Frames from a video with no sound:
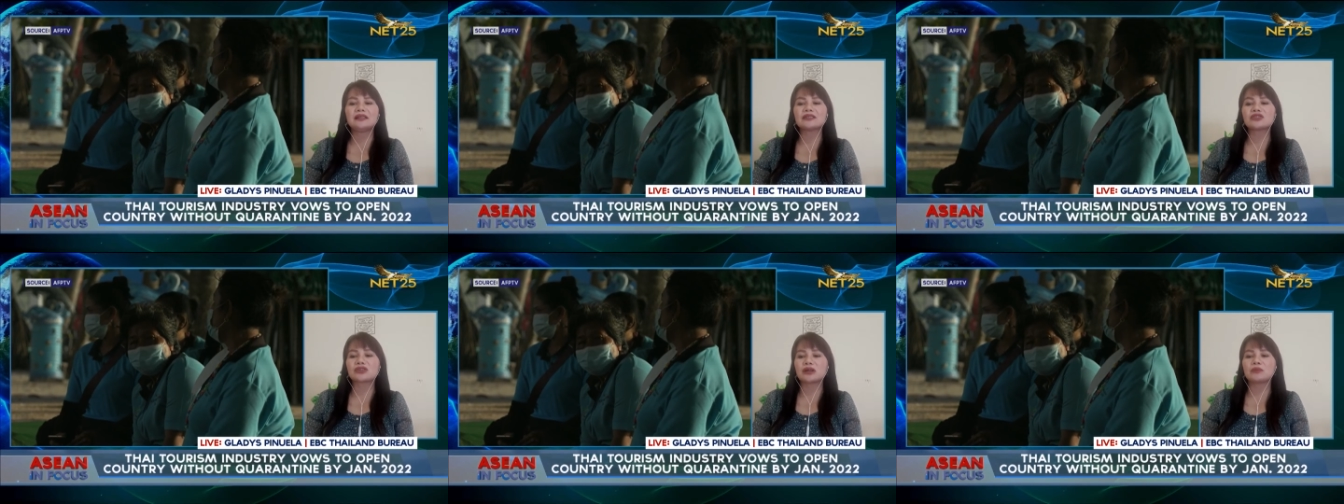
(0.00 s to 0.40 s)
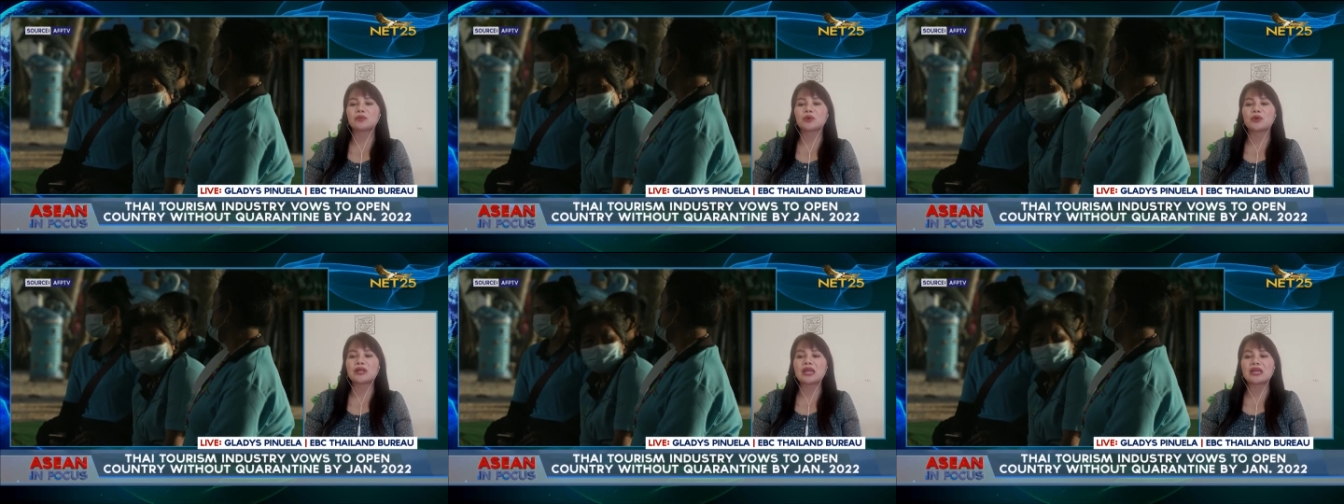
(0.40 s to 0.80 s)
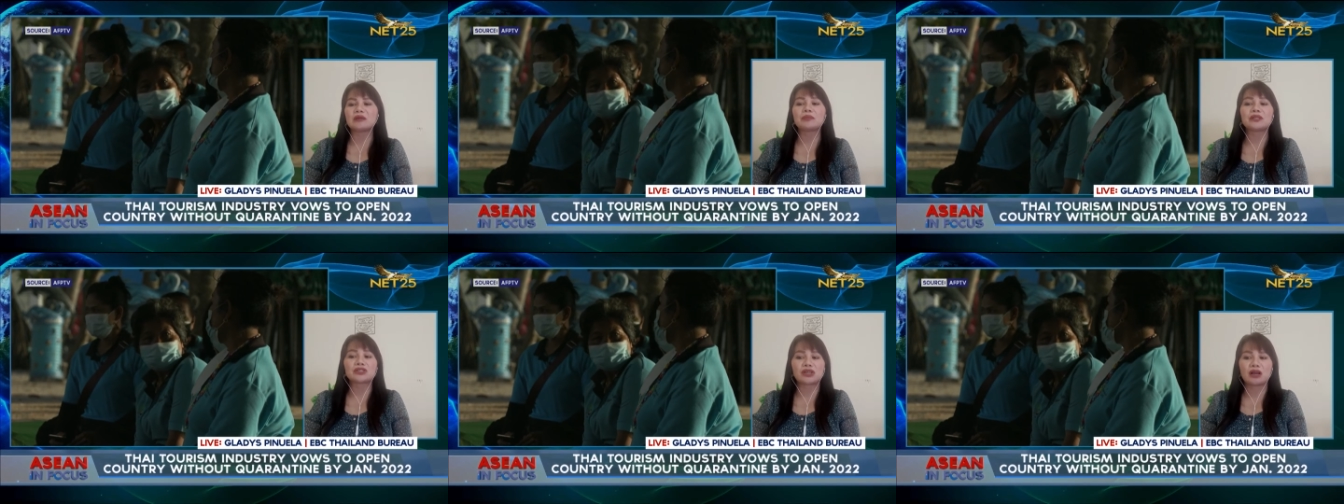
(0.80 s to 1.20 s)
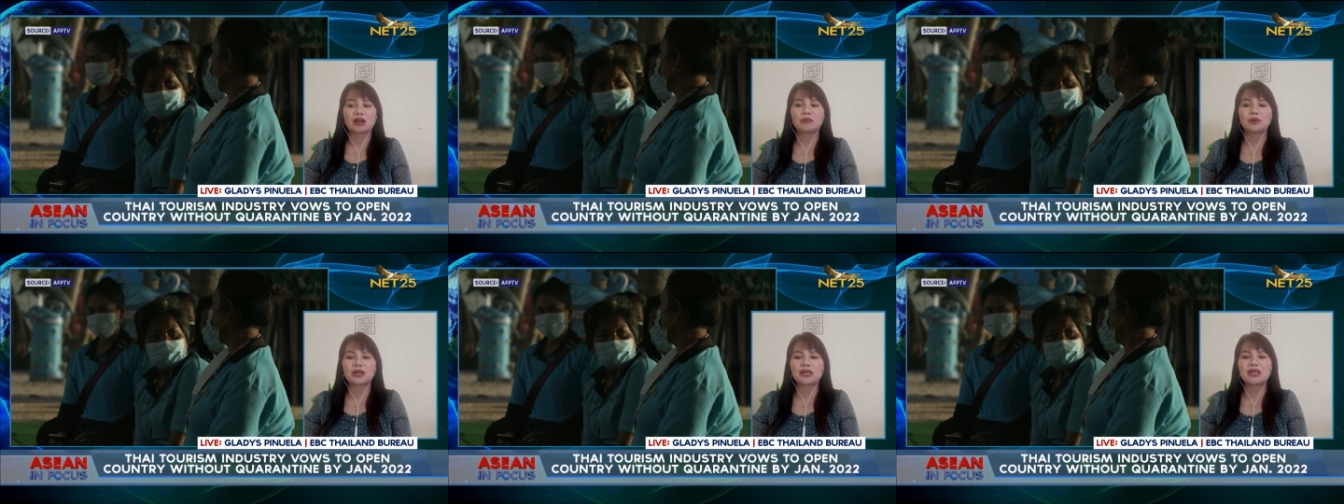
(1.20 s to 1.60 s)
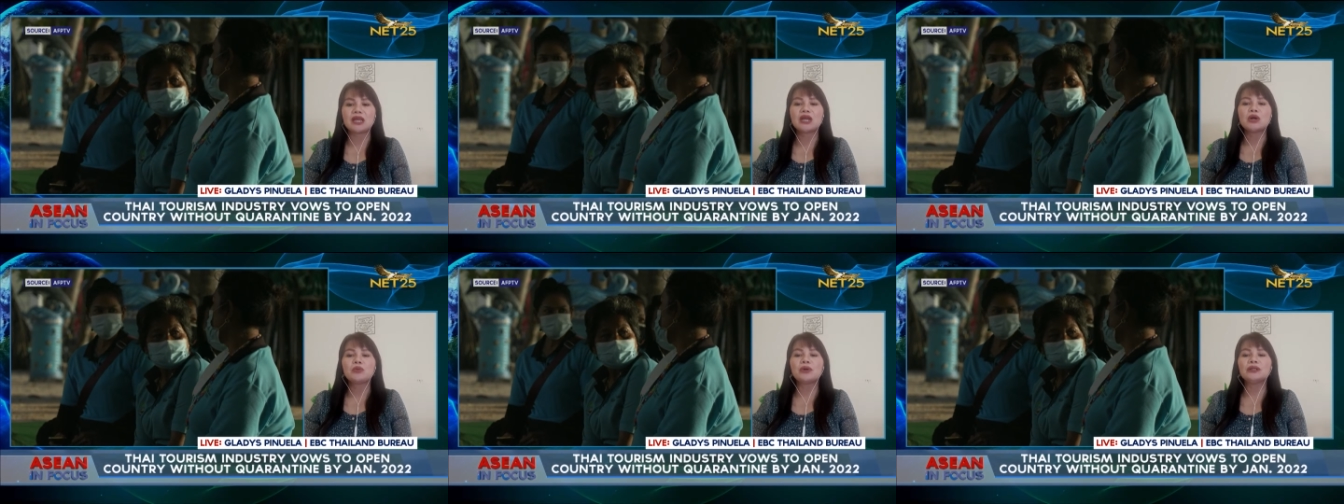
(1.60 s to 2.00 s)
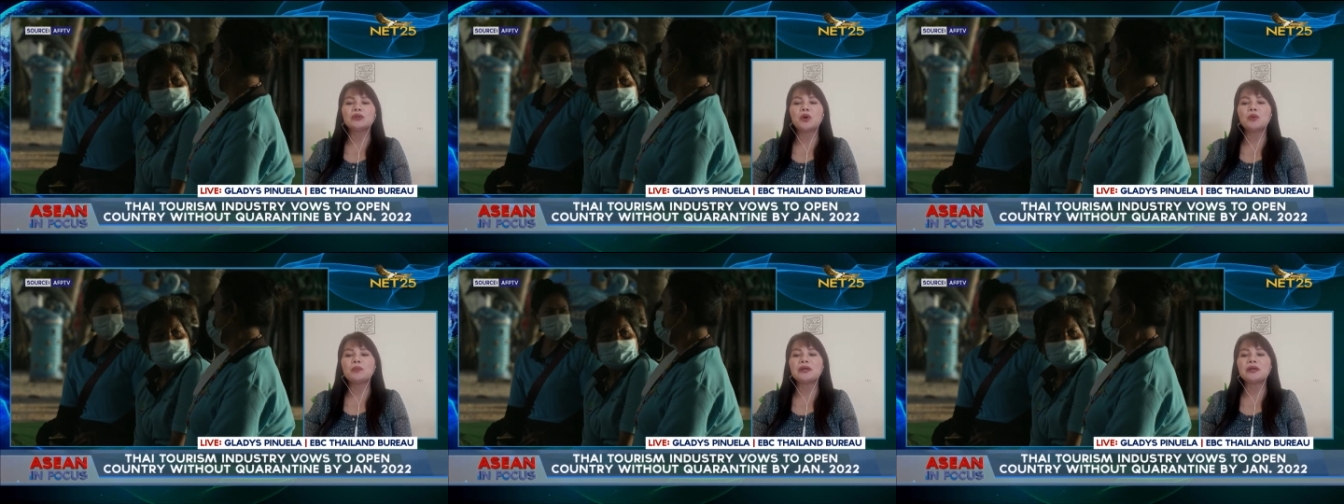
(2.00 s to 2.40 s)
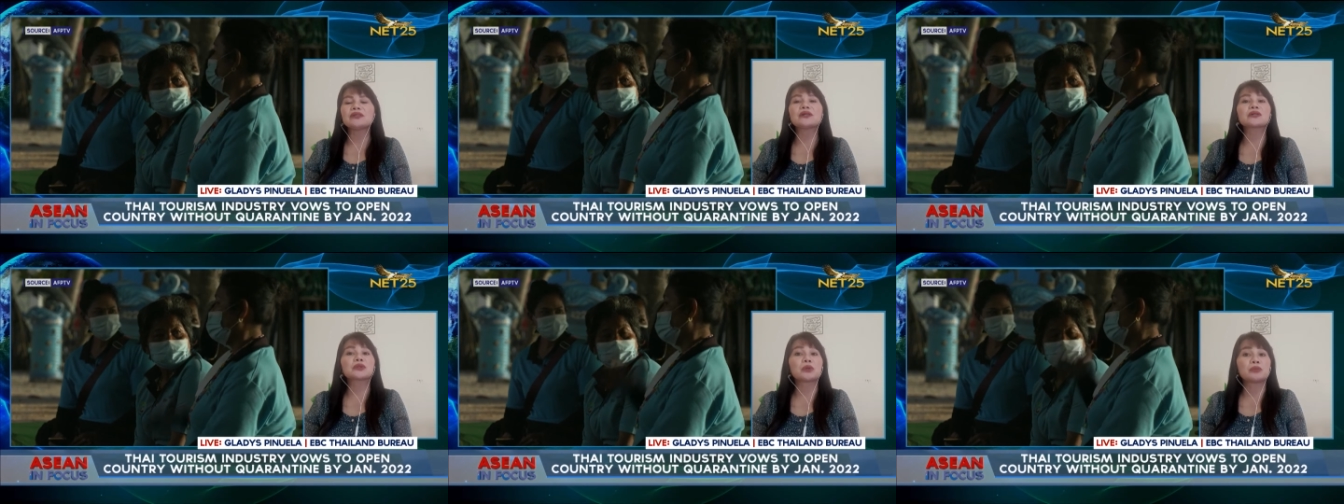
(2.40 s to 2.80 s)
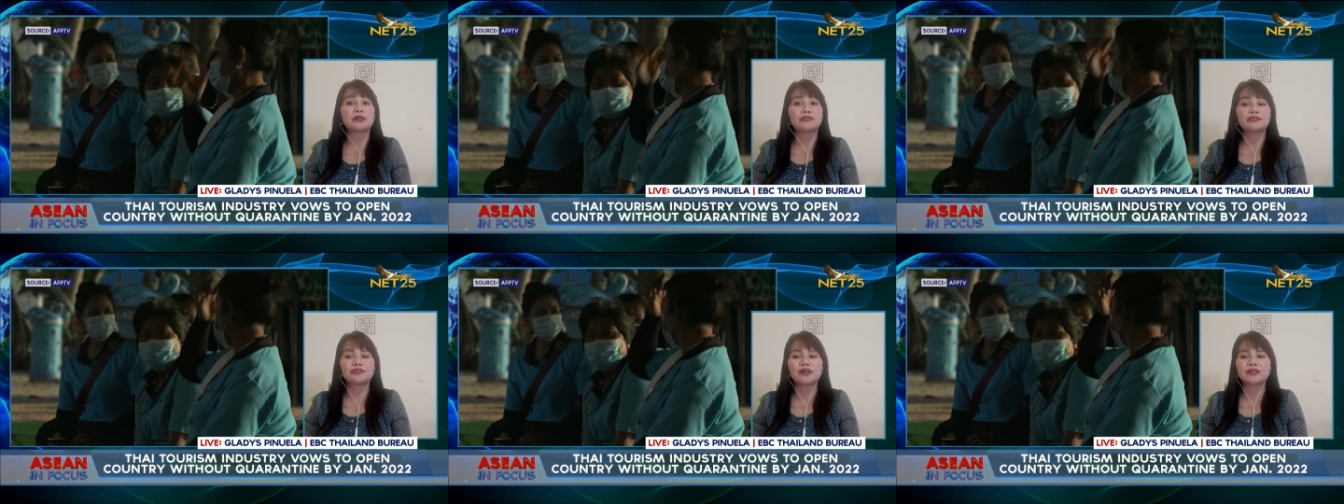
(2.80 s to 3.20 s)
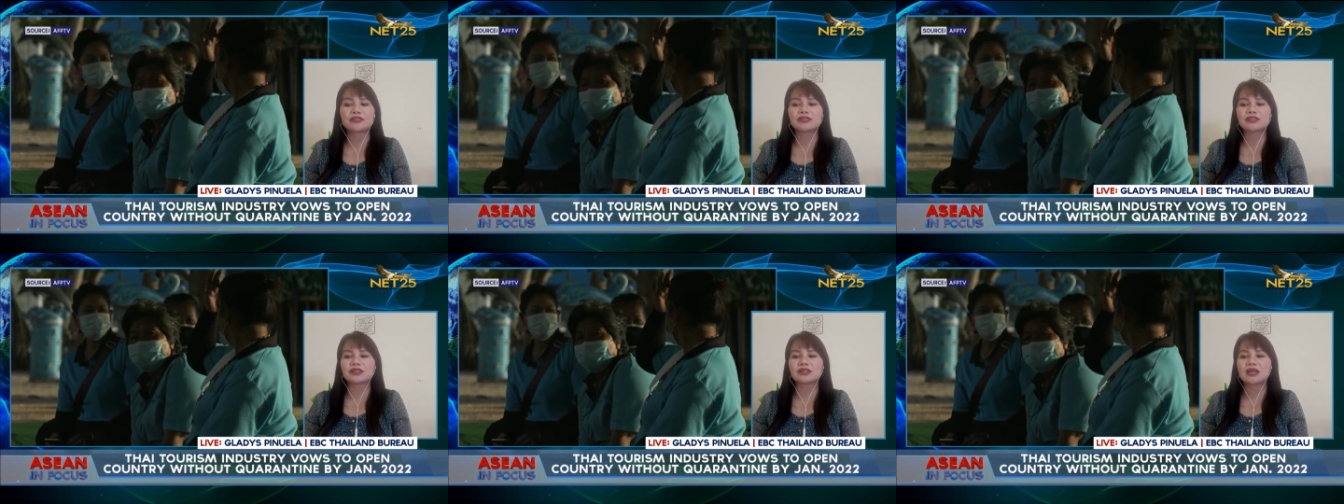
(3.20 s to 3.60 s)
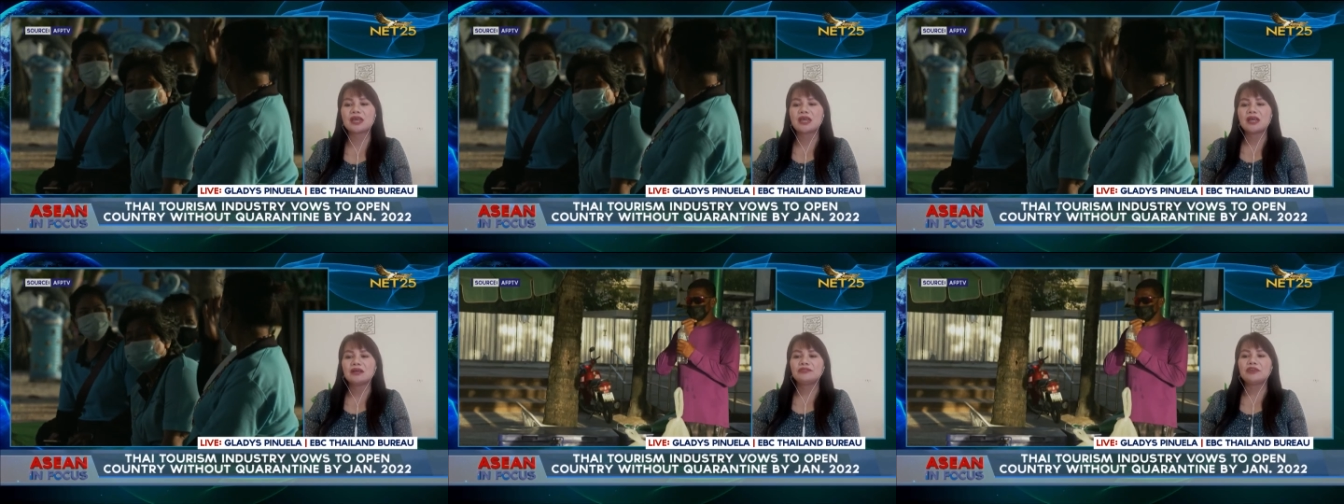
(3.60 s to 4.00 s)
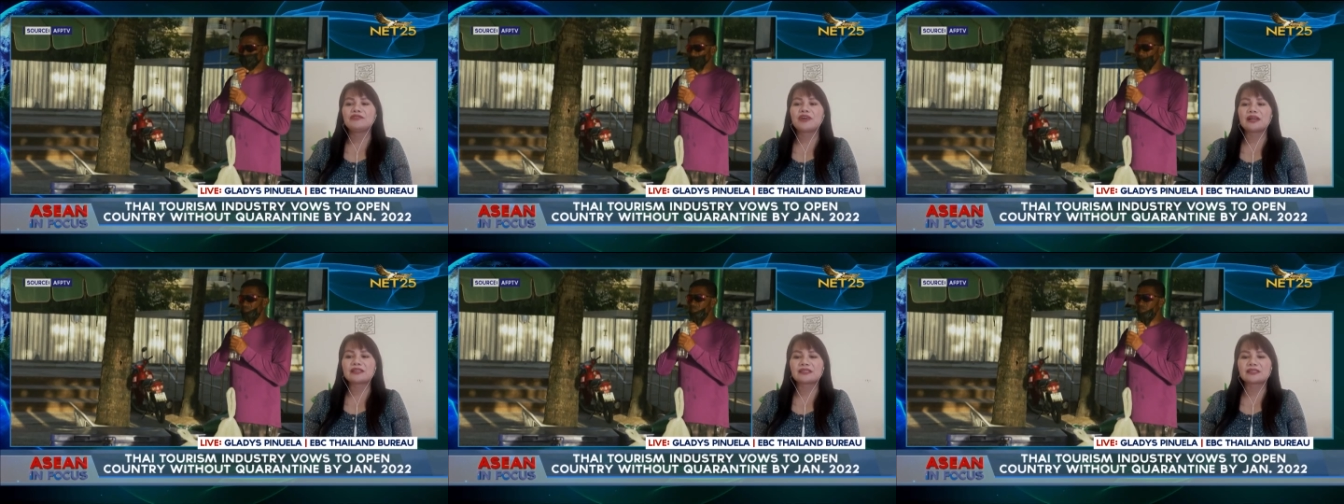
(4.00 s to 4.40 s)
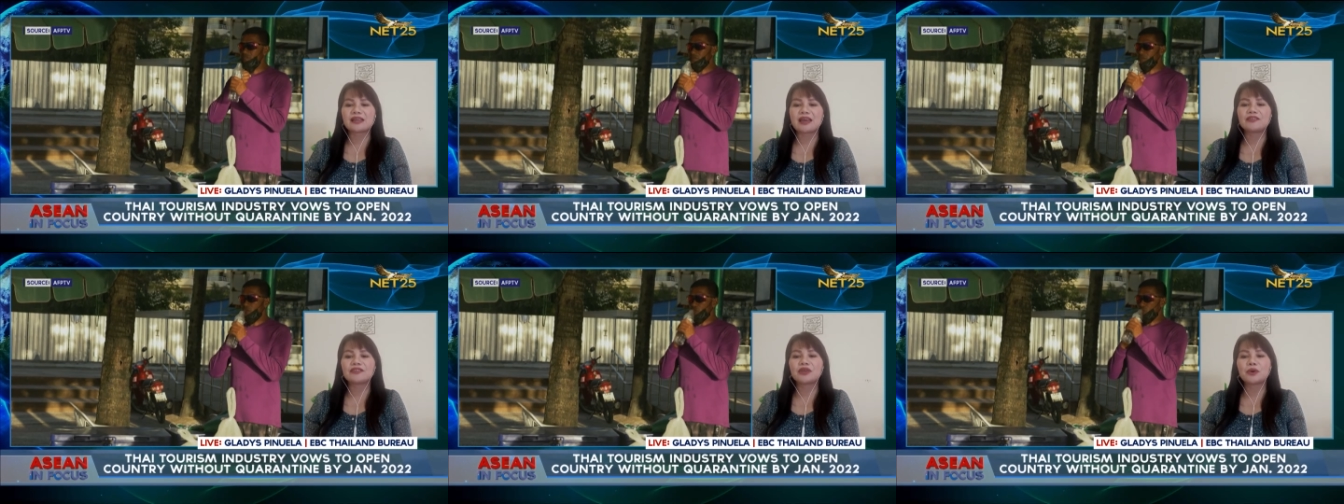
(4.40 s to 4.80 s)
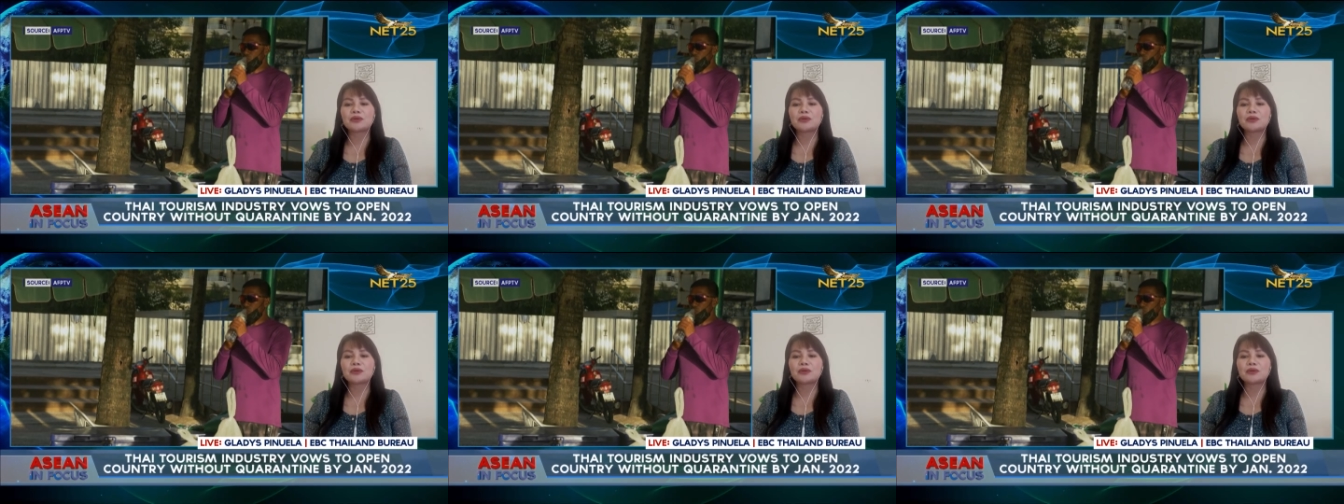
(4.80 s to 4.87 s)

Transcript: Chonburi, and Phetchaburi will open on October 1st. Phiphat said those